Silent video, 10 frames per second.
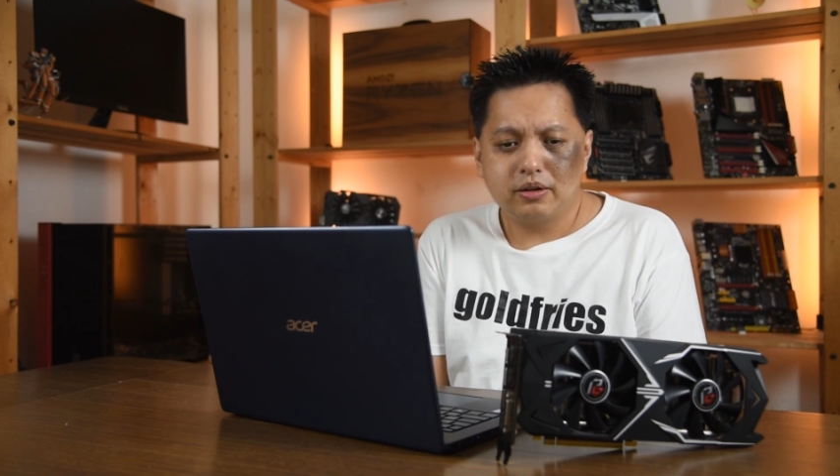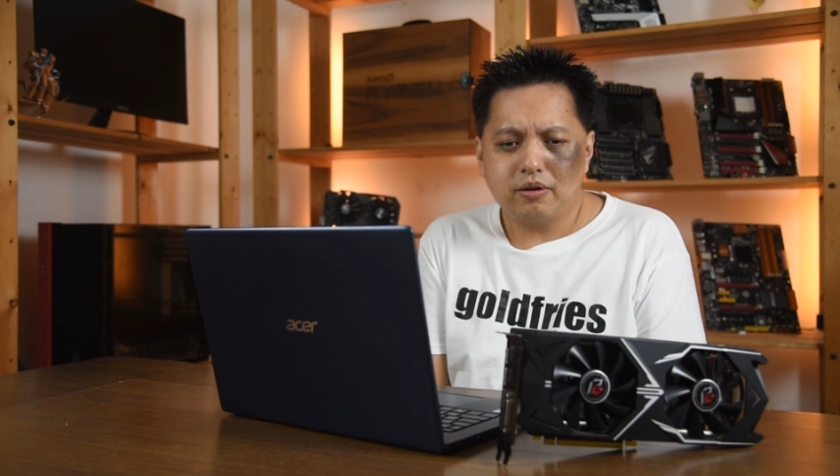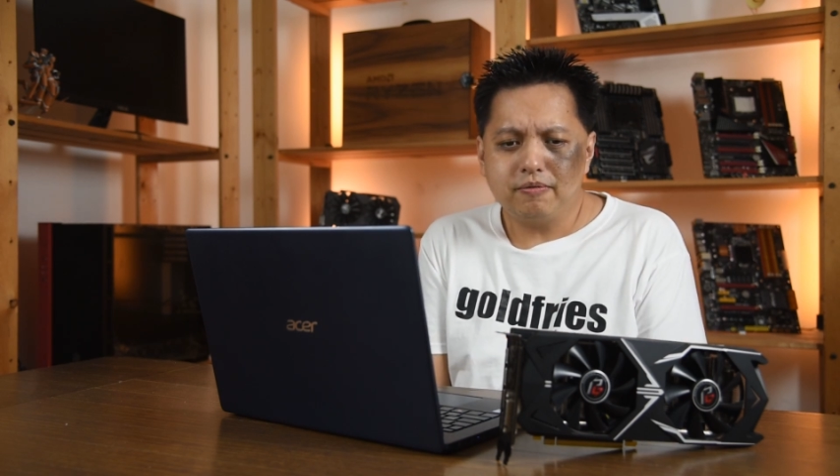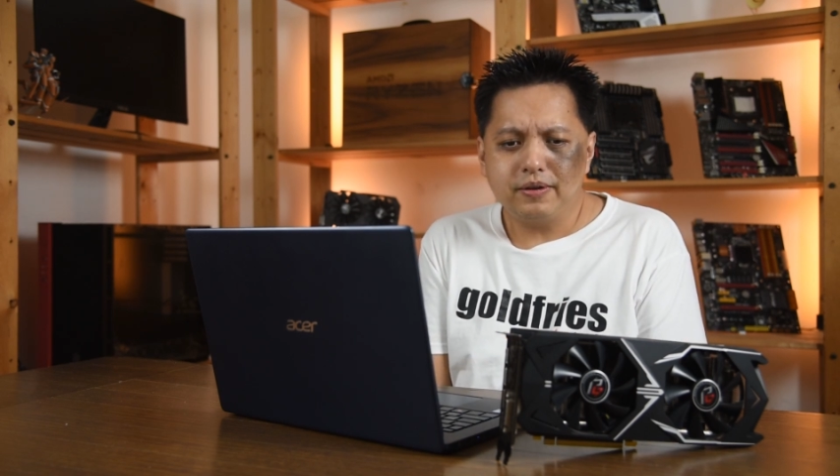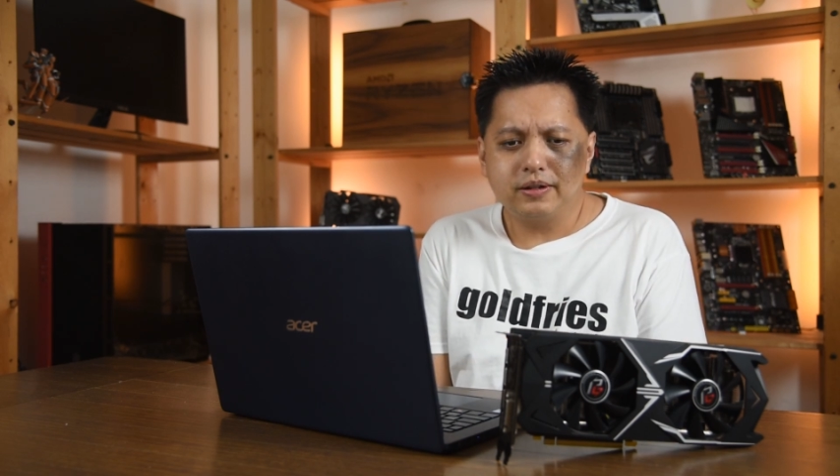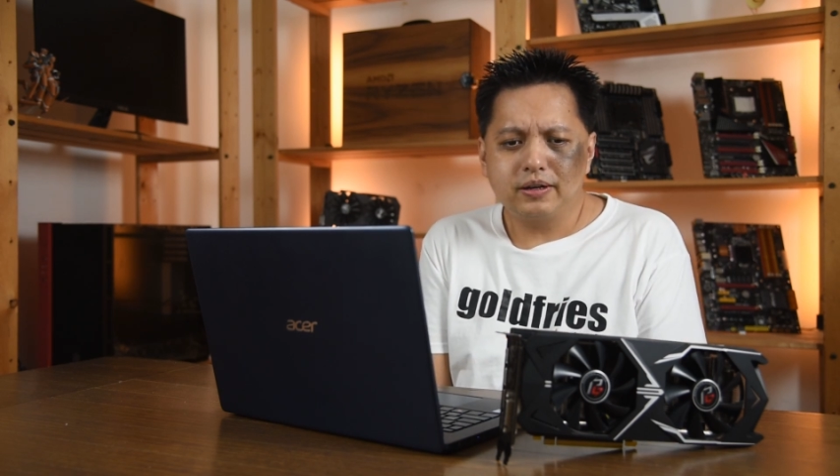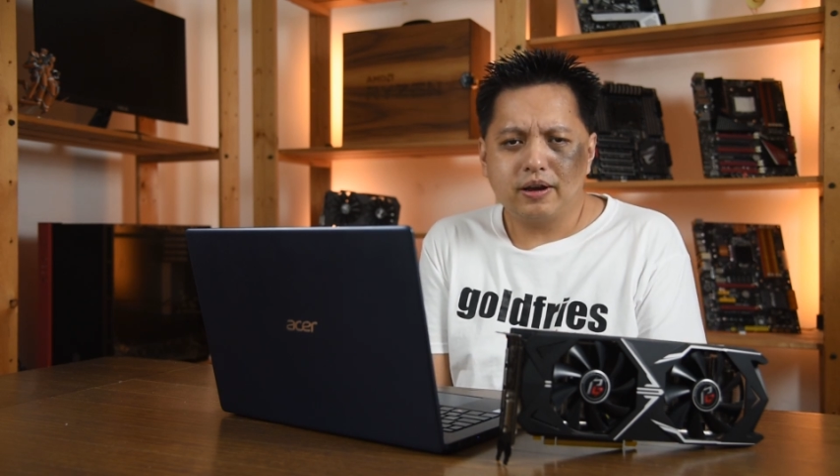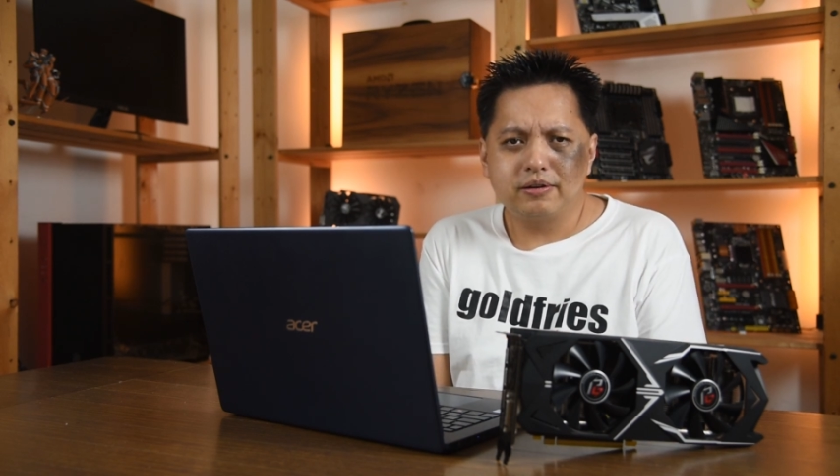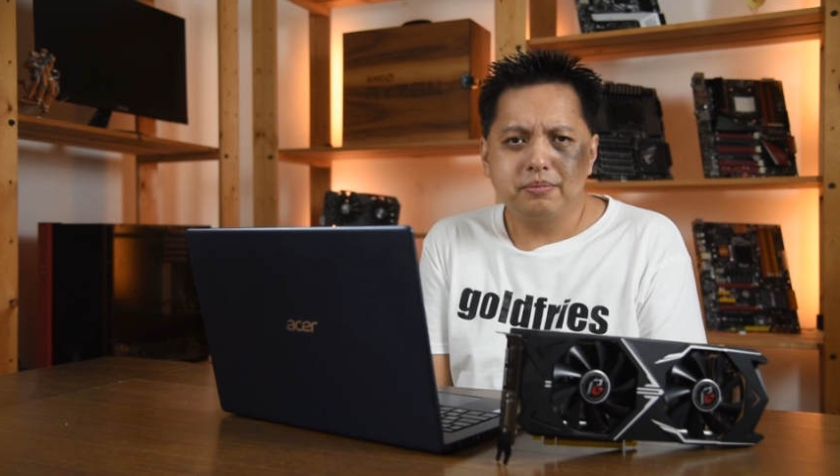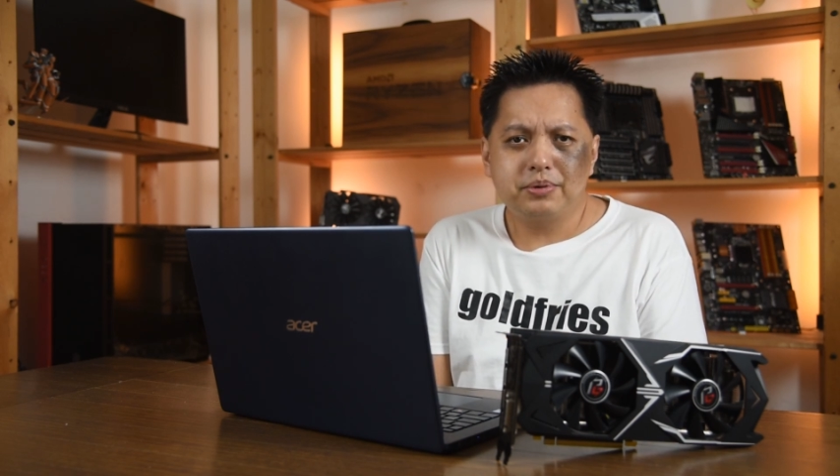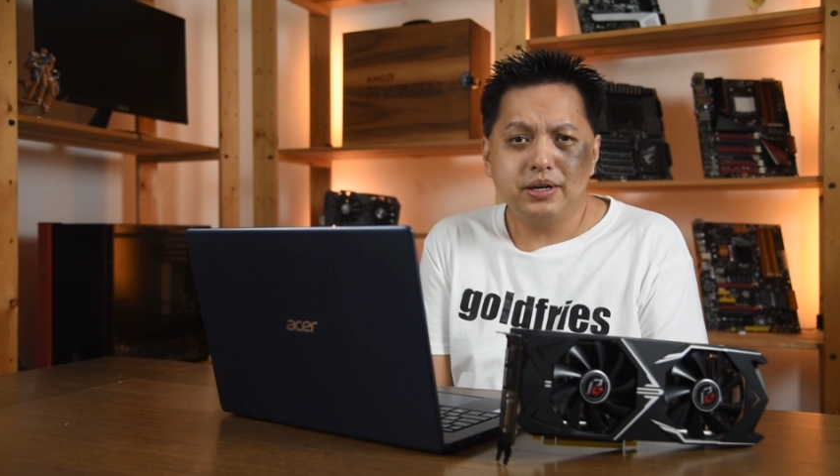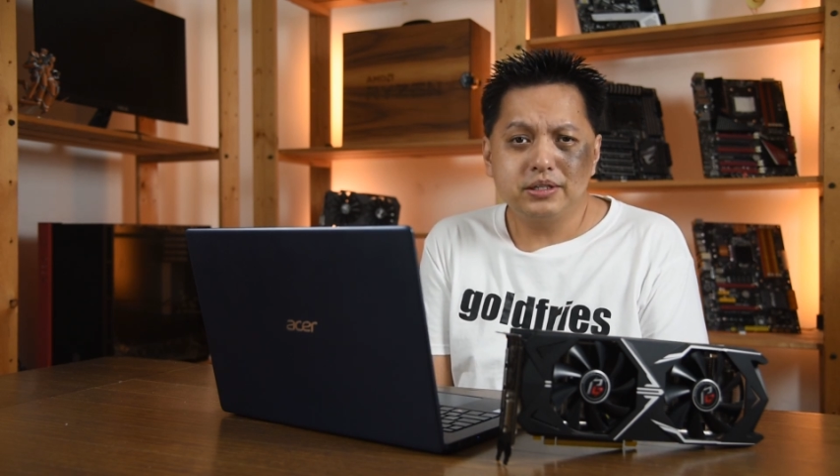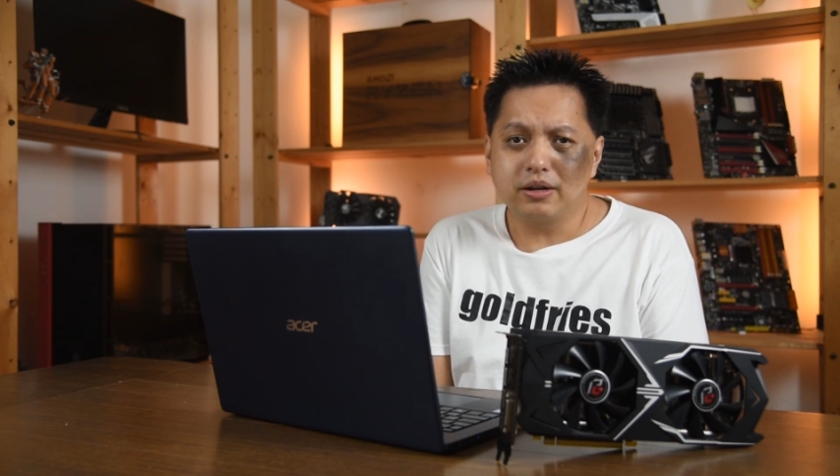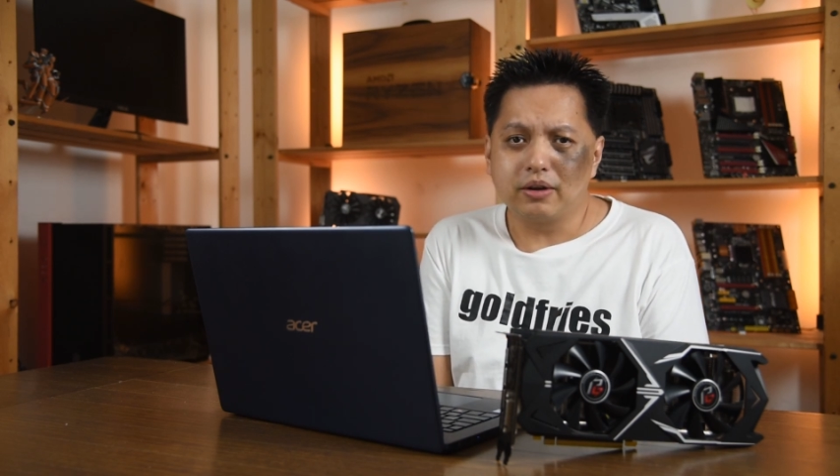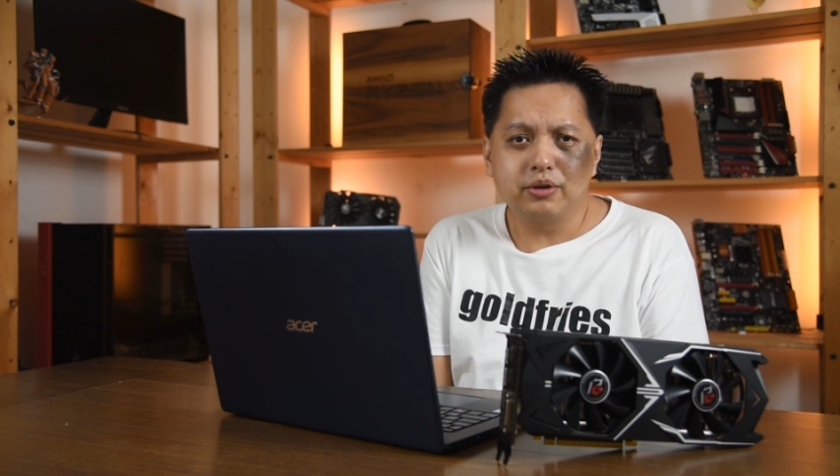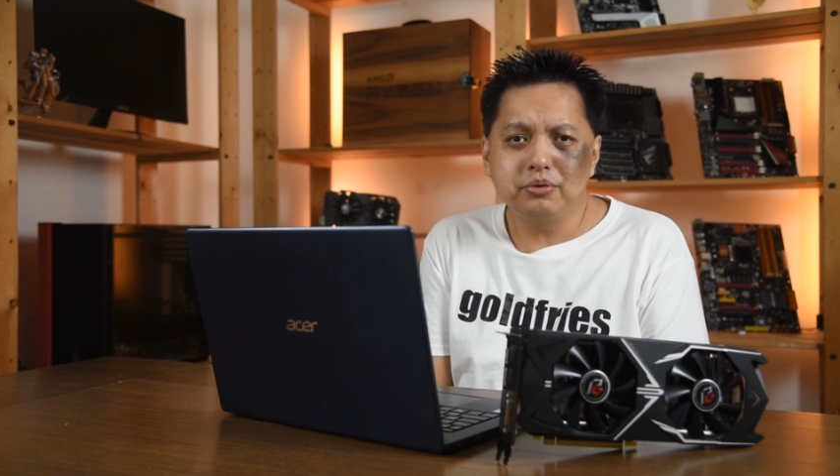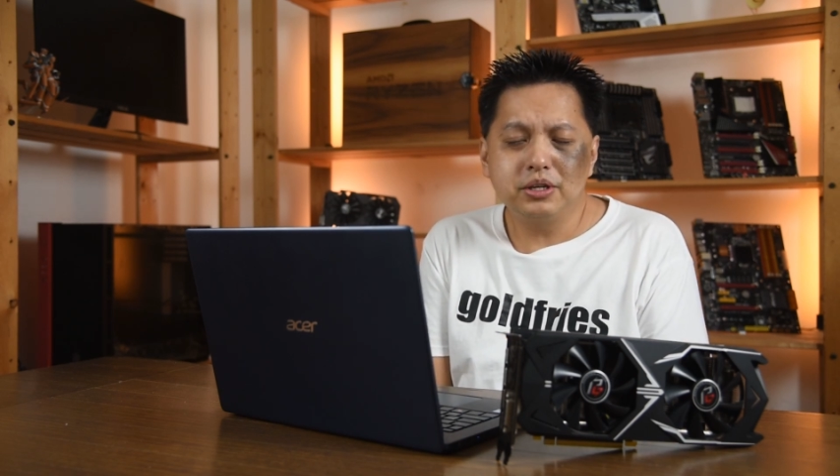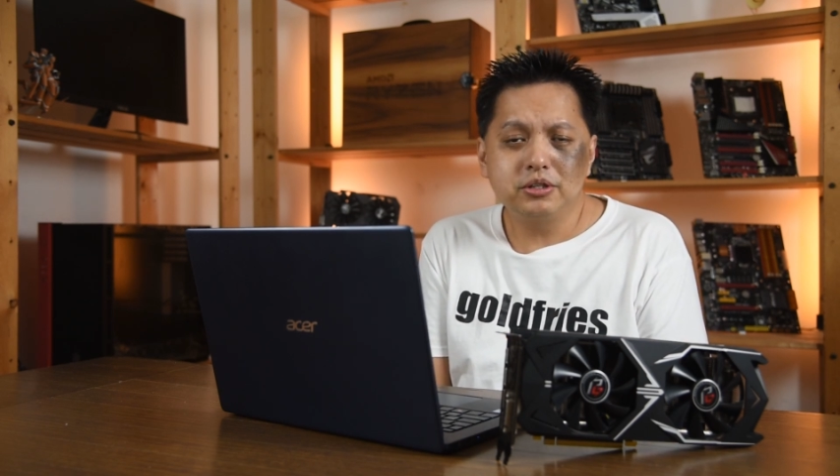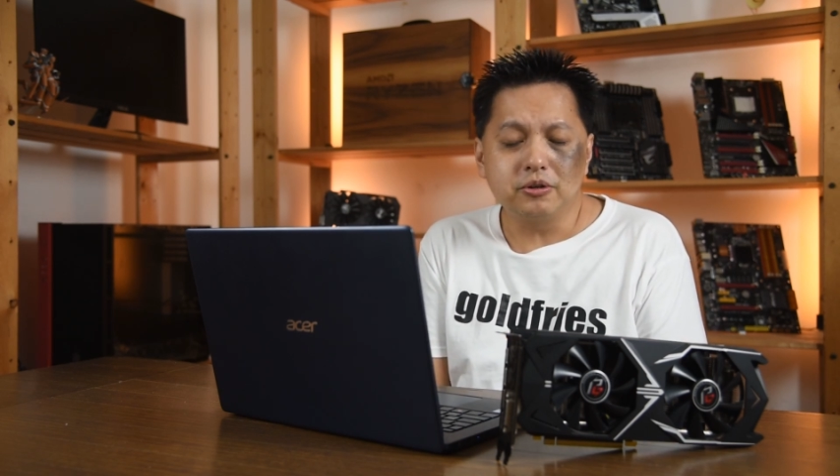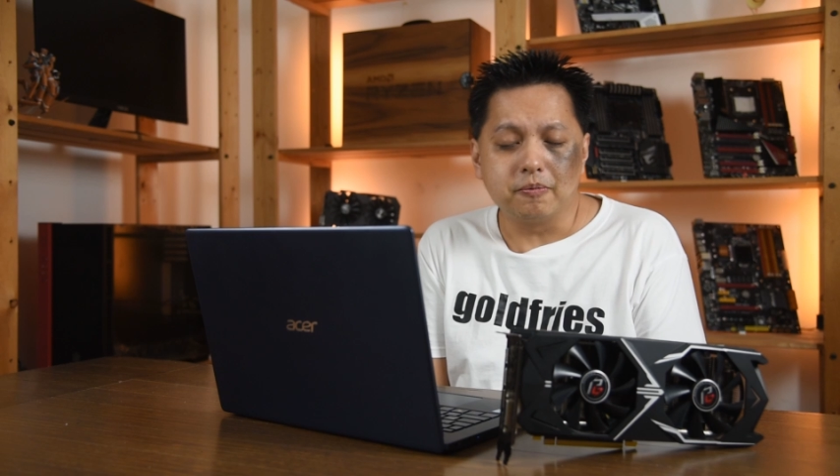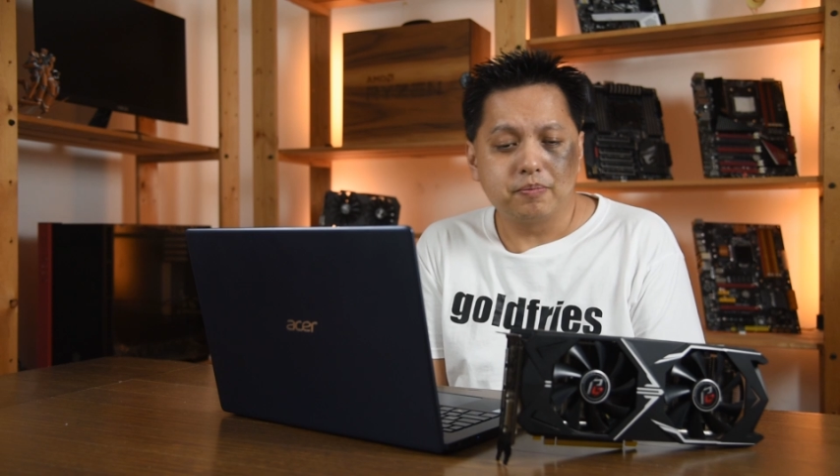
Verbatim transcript: off at the current price now? I don't think so.